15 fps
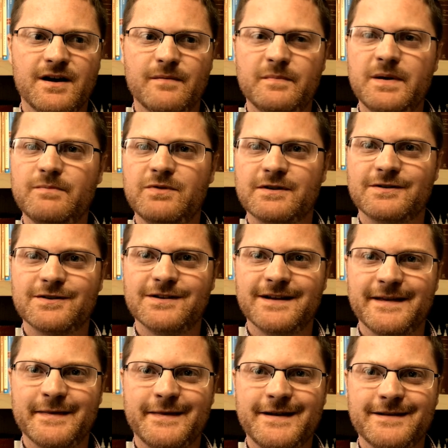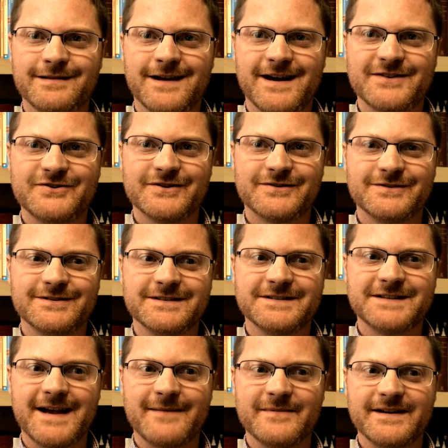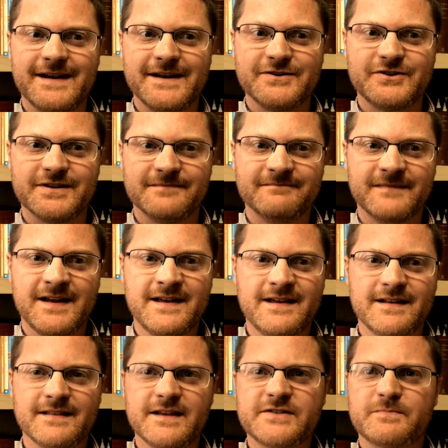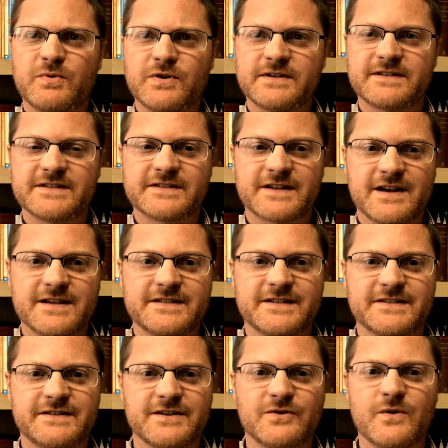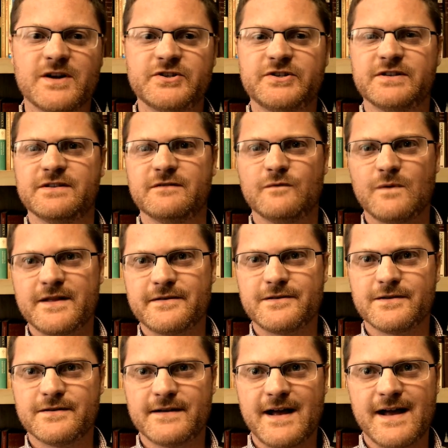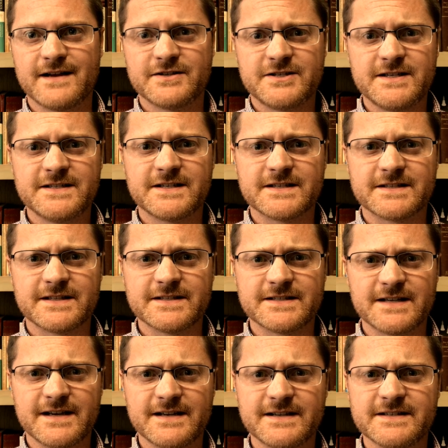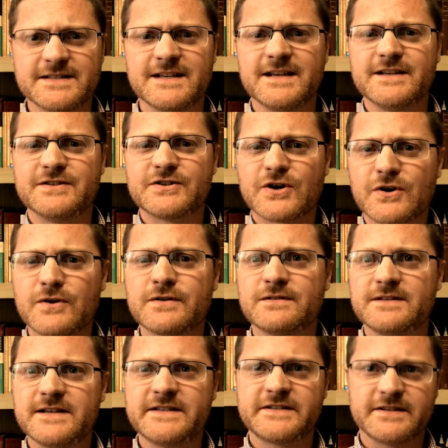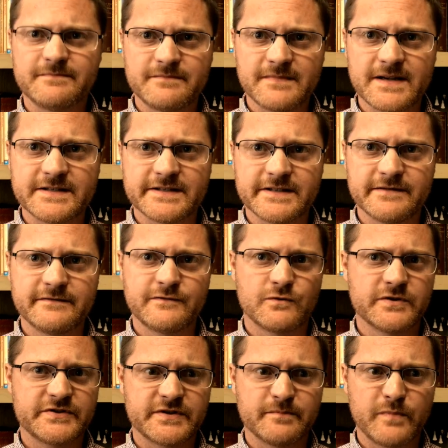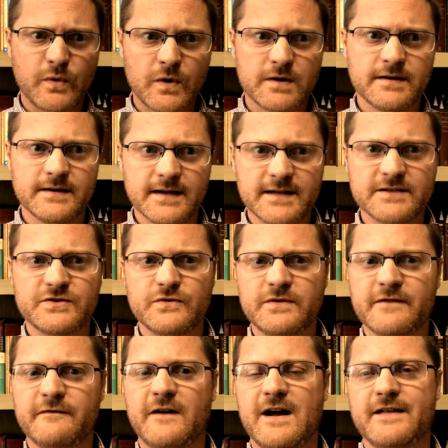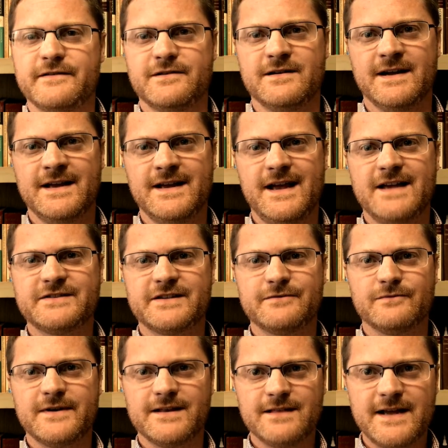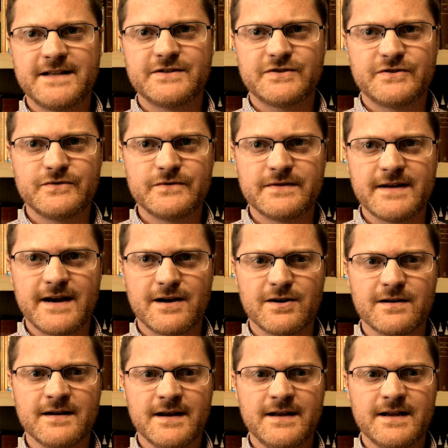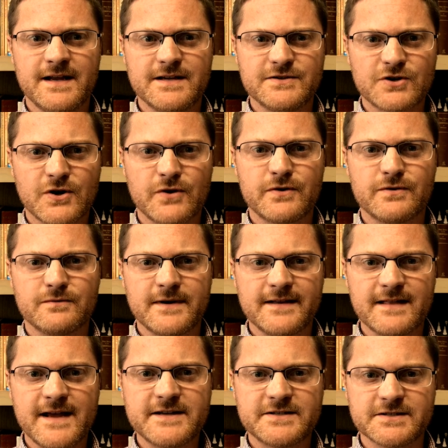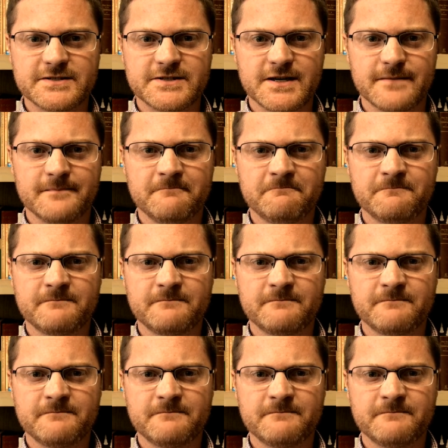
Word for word: A Biblical and Theological Examination. This book discusses the question of whether or not Jesus the Son is eternally submissive or subordinate to the Father as it relates to their eternal relationship.